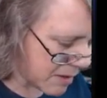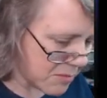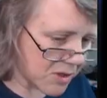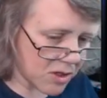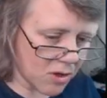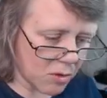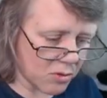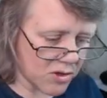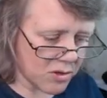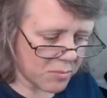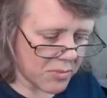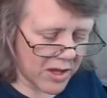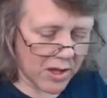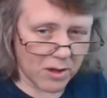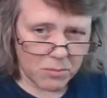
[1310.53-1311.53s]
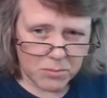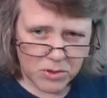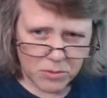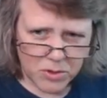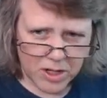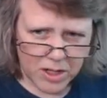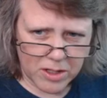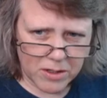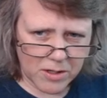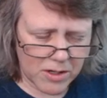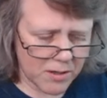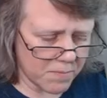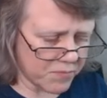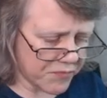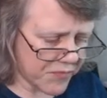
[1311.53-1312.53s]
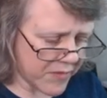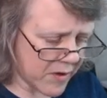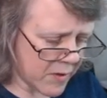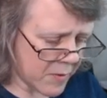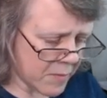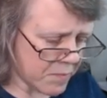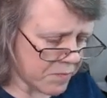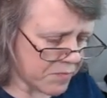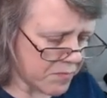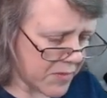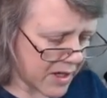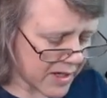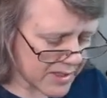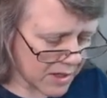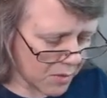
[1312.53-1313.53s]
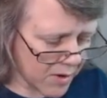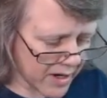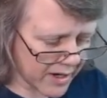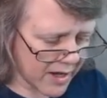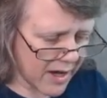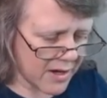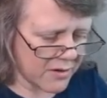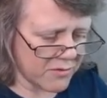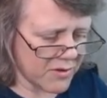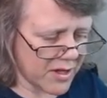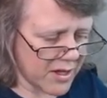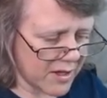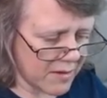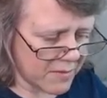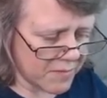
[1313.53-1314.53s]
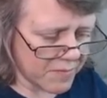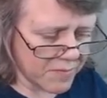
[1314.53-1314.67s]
I'm going to go with a pale blue color because I want to kind of uh,